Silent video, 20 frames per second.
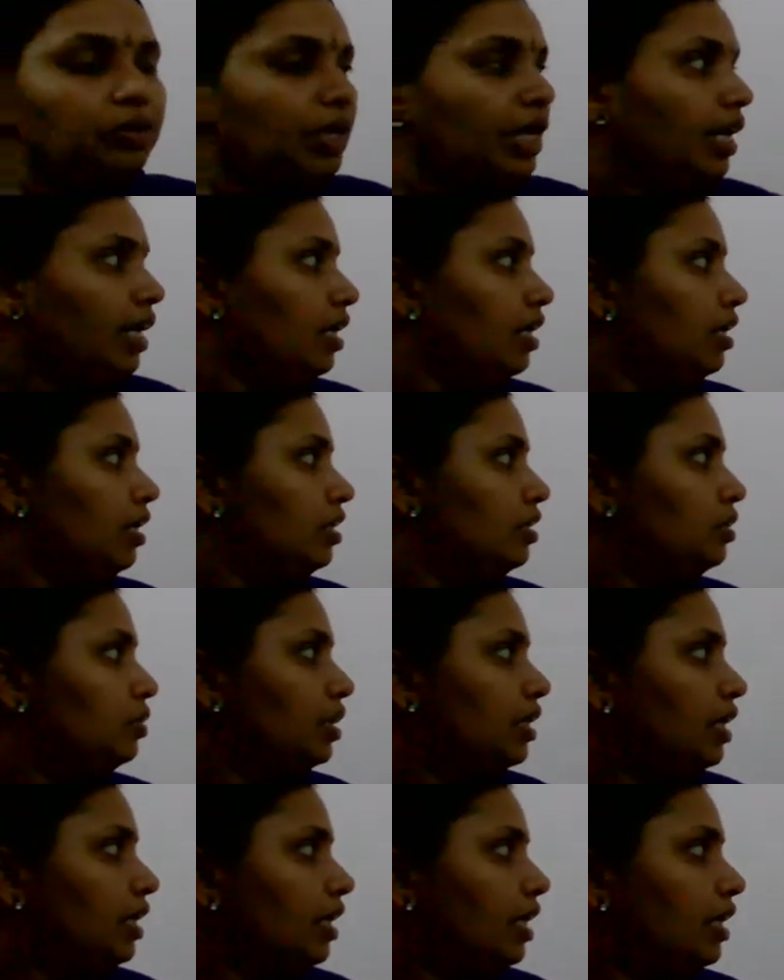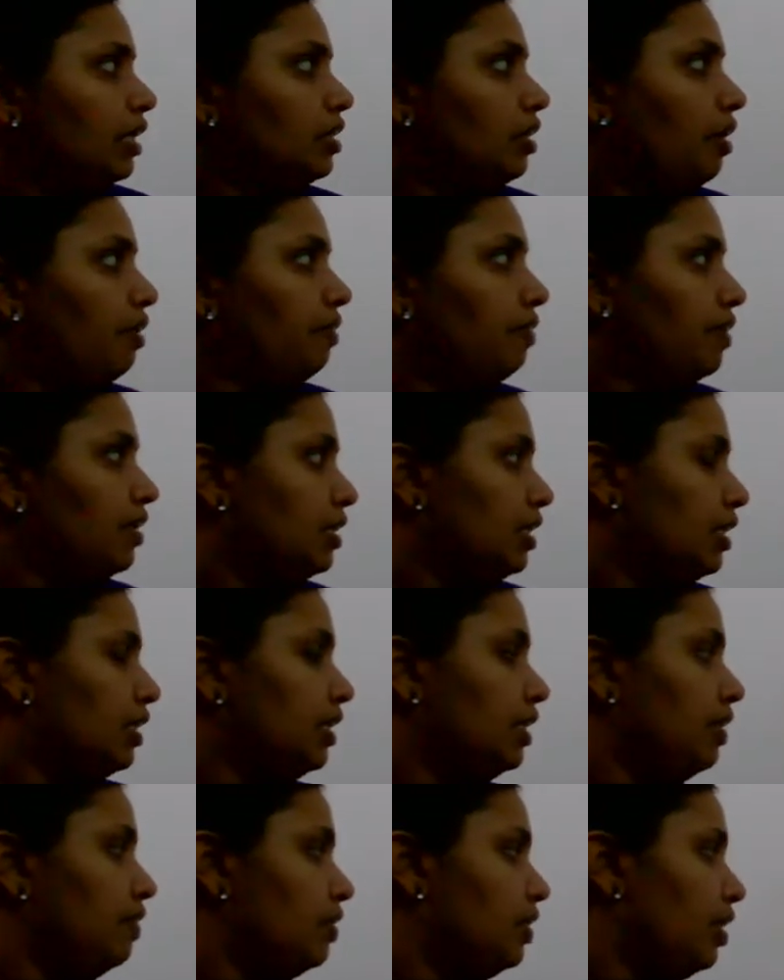Okay, so in the case of
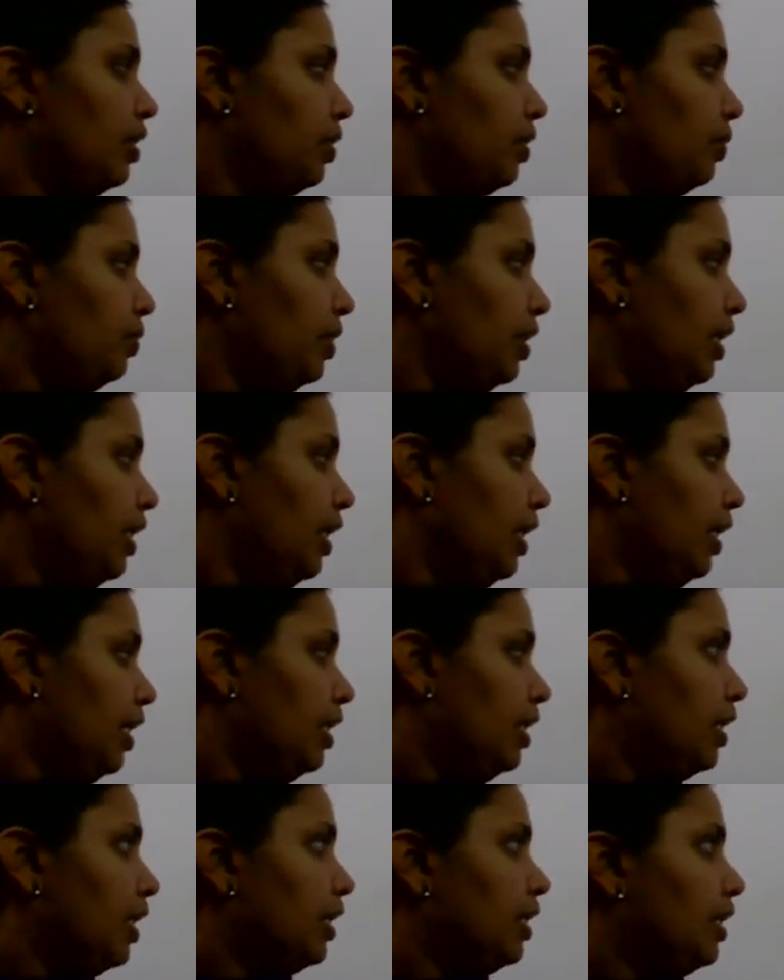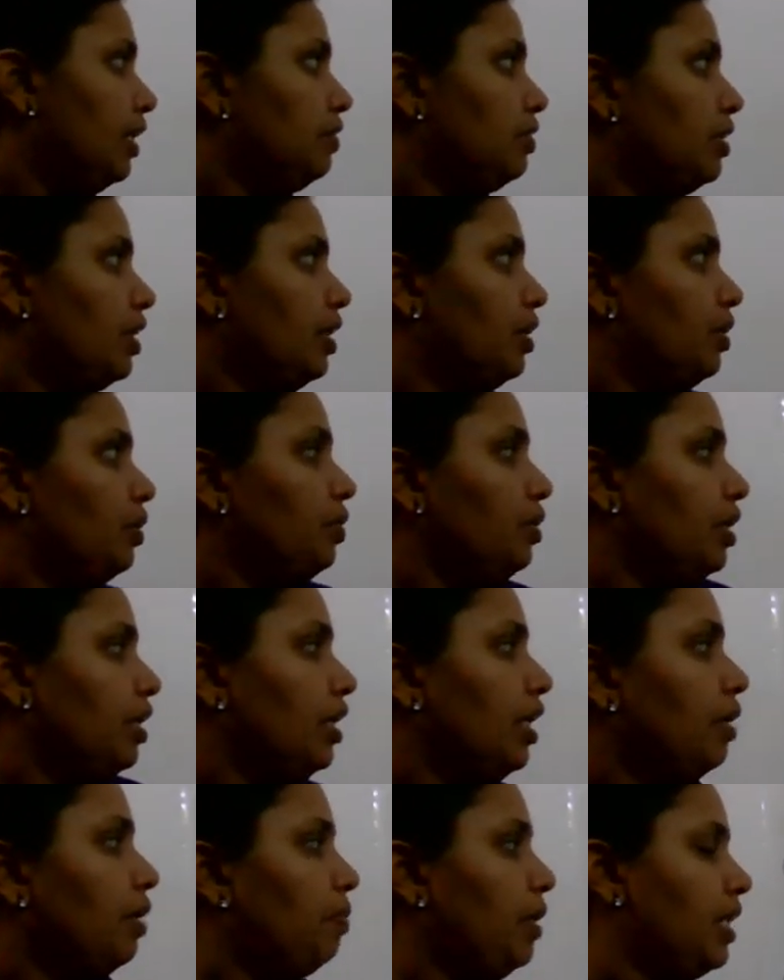resistive circuit, inductive circuit,
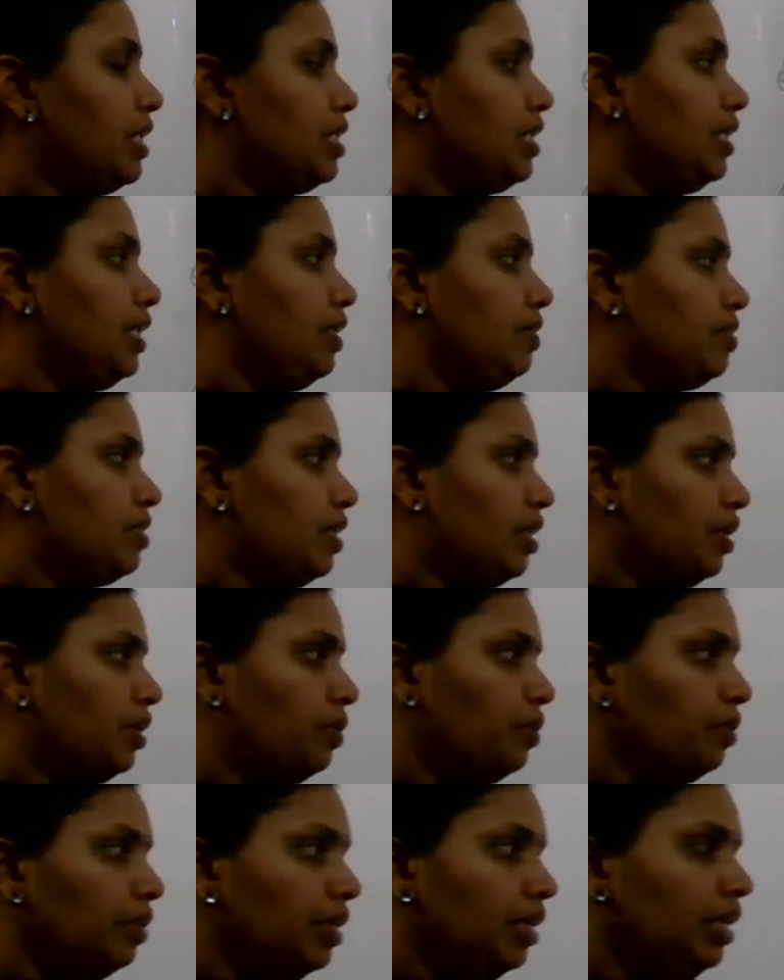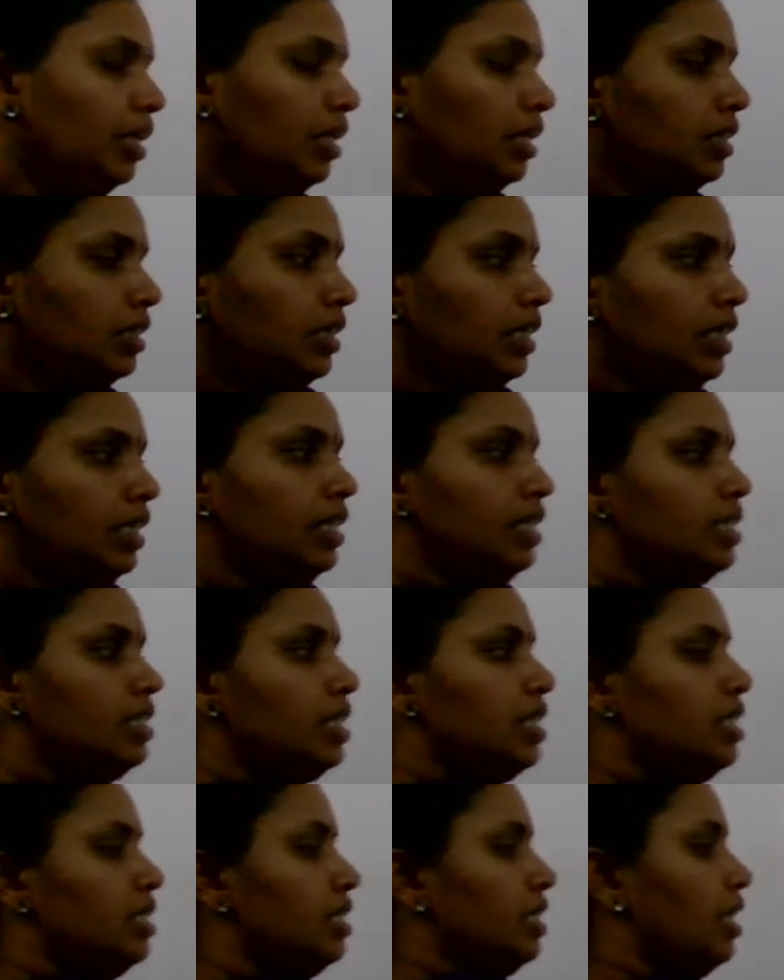capacitive circuit, series
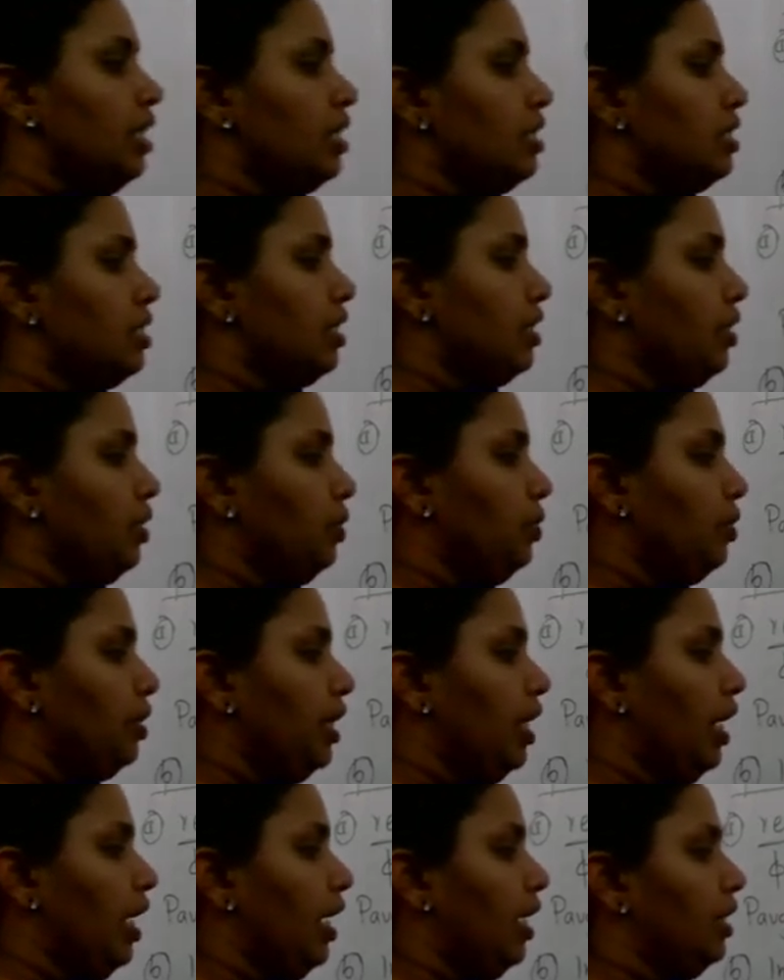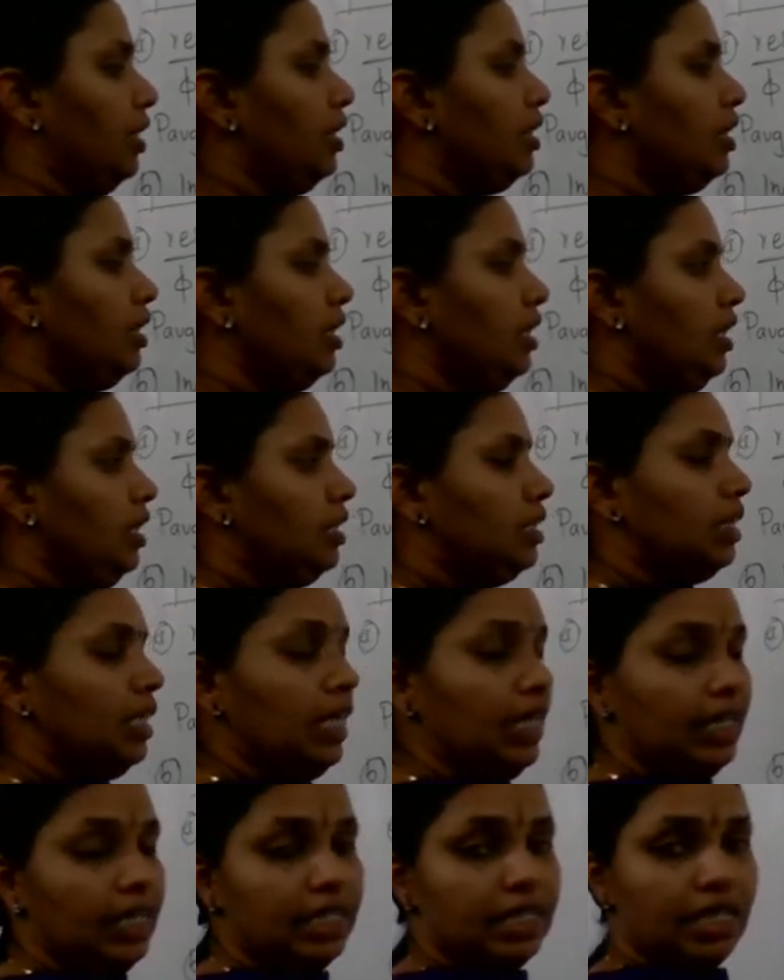LCR circuit and
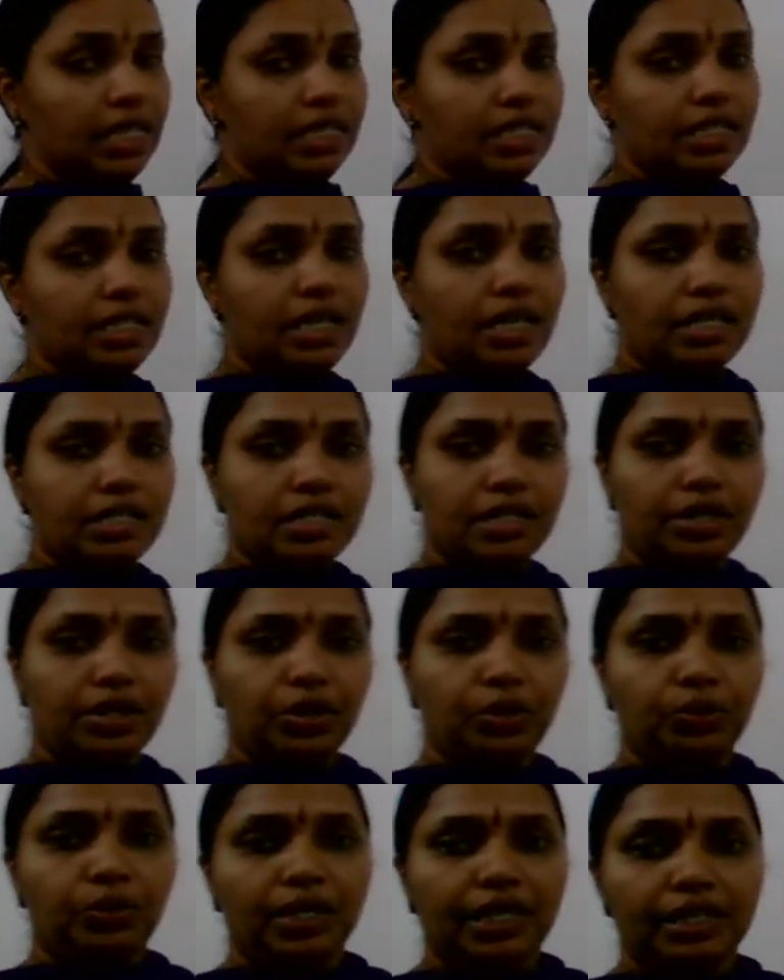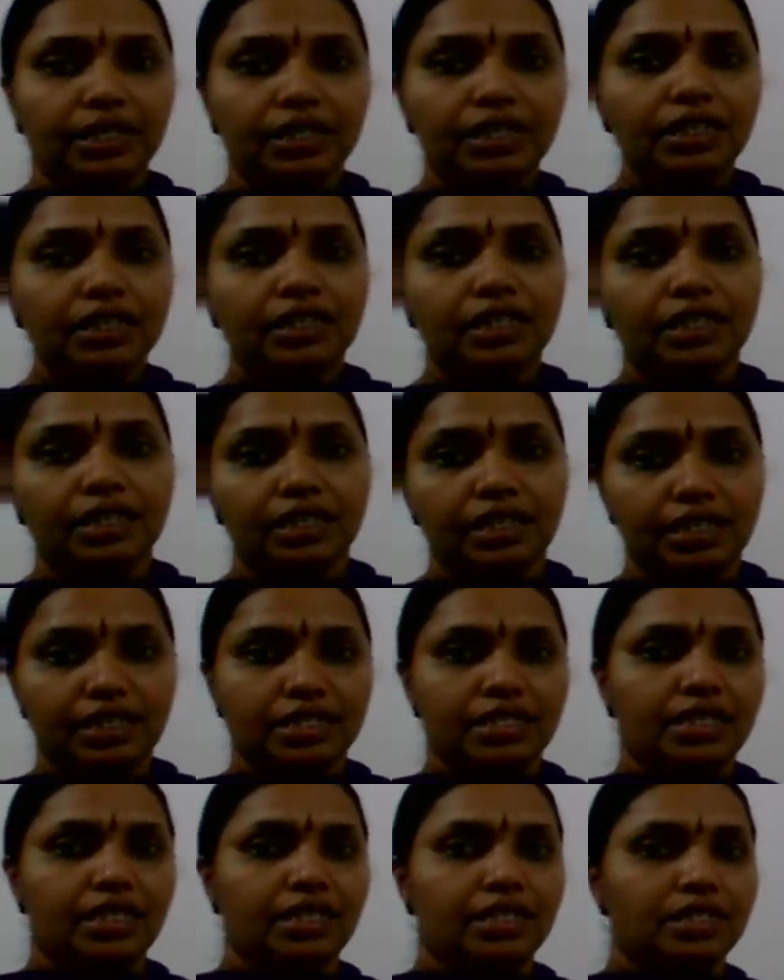series LCR circuit at
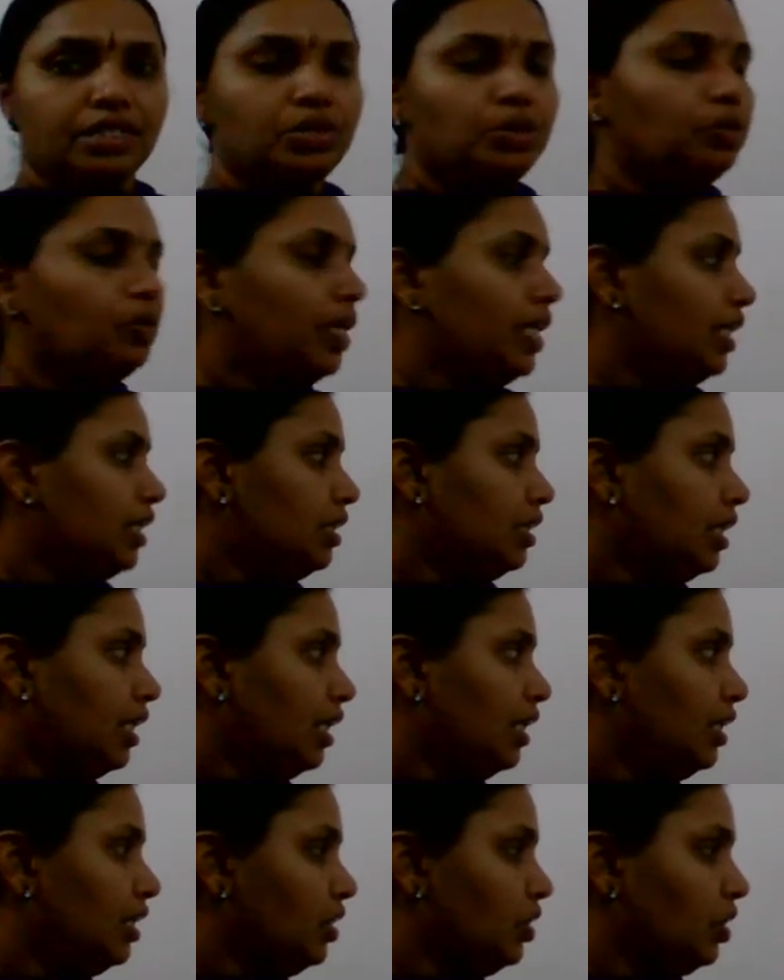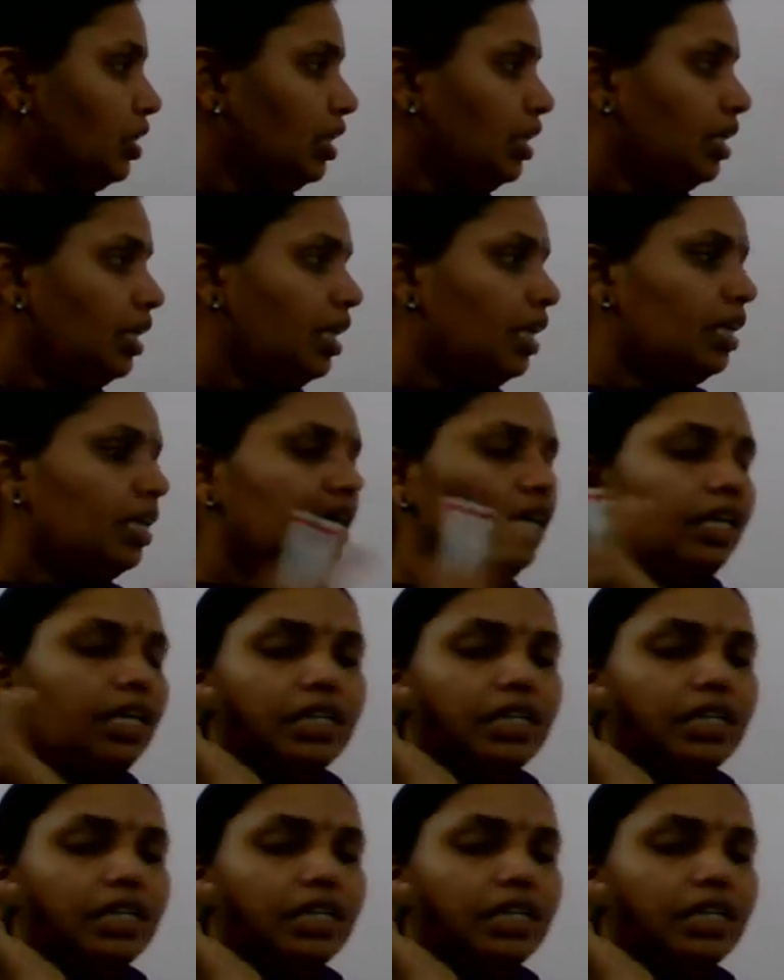resonance. So what is the condition here?